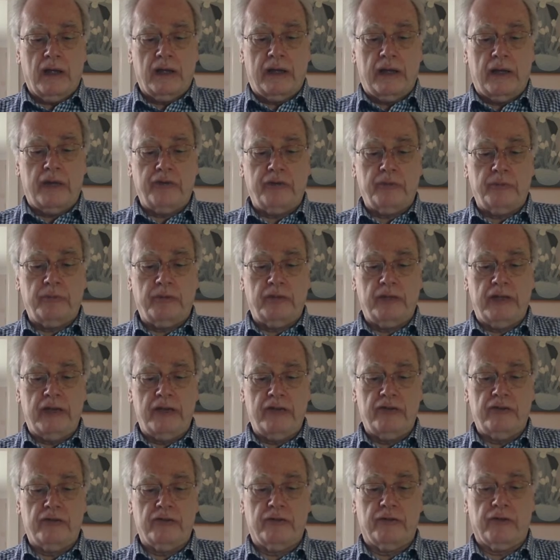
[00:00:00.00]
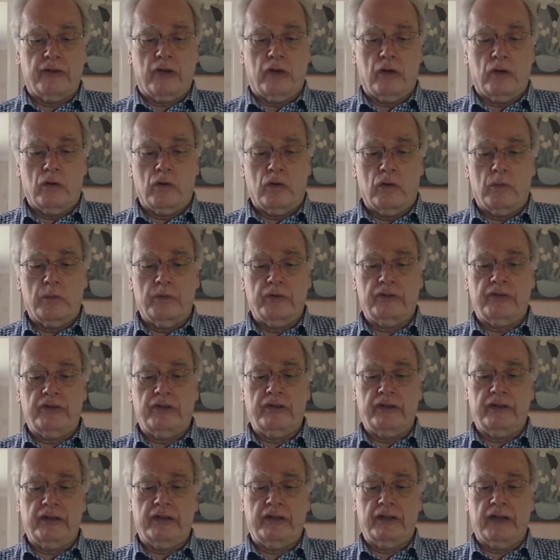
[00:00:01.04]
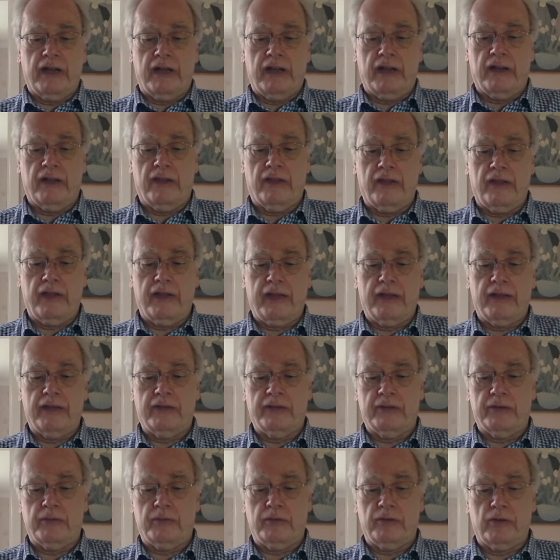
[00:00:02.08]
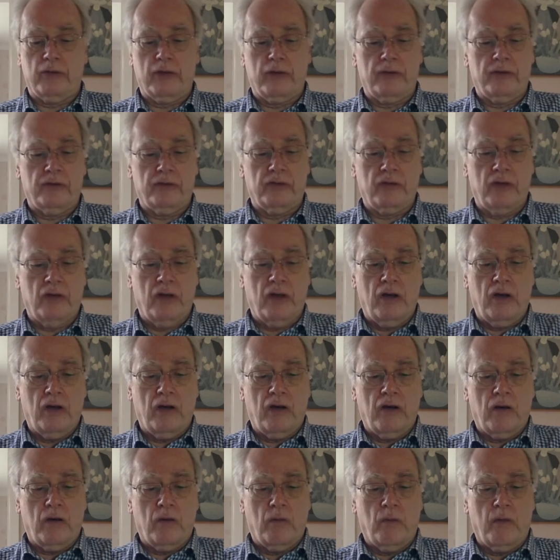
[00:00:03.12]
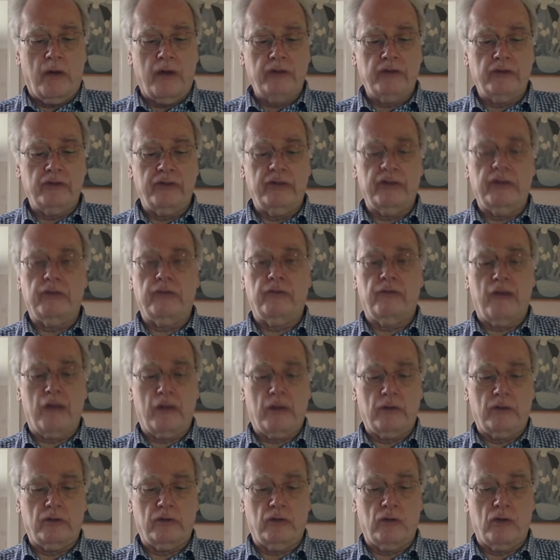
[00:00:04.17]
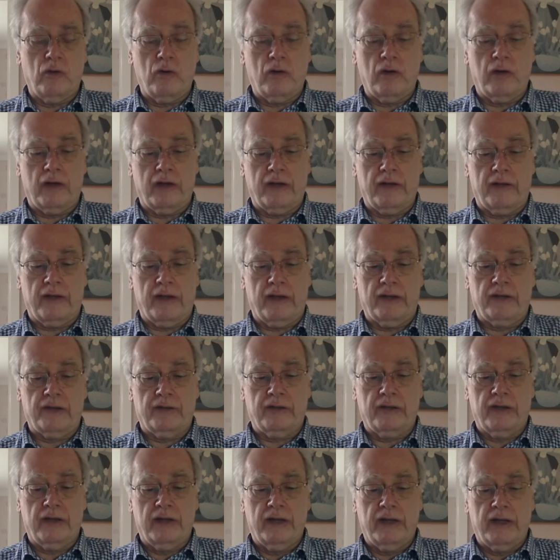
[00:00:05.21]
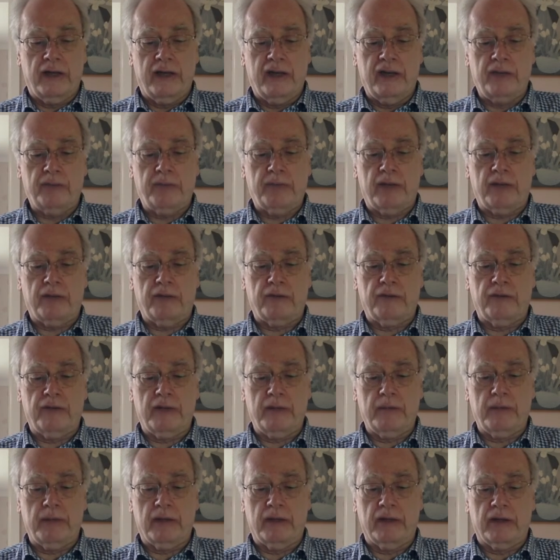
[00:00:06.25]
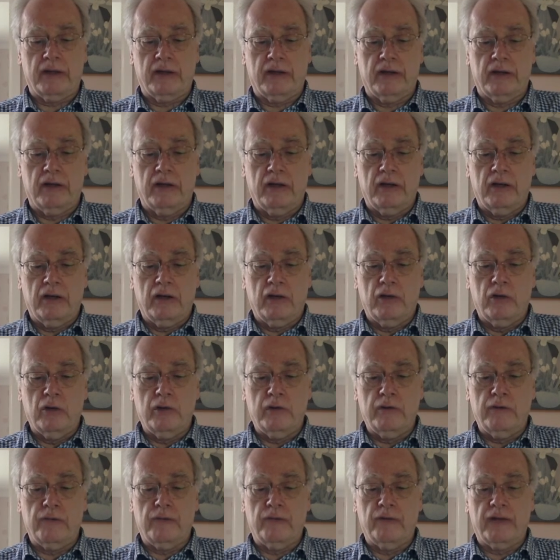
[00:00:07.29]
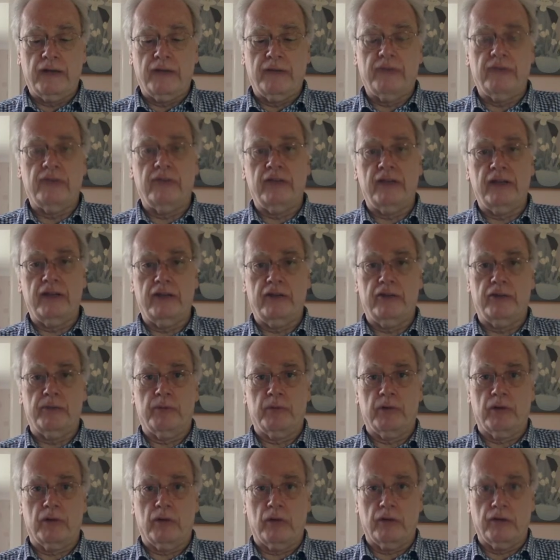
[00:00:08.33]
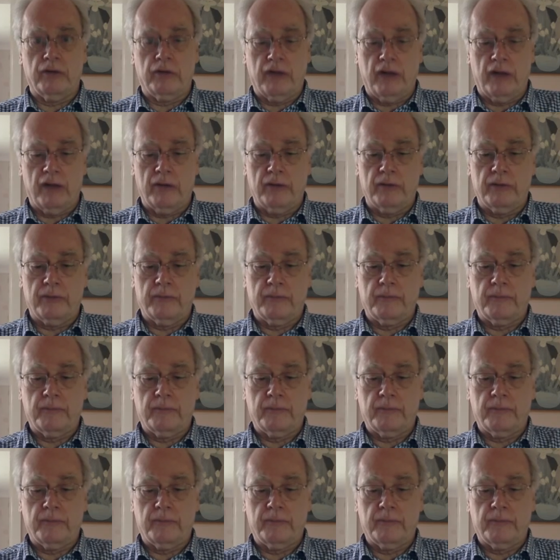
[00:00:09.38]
Now, some teachers of the law were sitting there thinking to themselves, Why does this fellow talk like that? He's blaspheming. Who can forgive sins but God alone?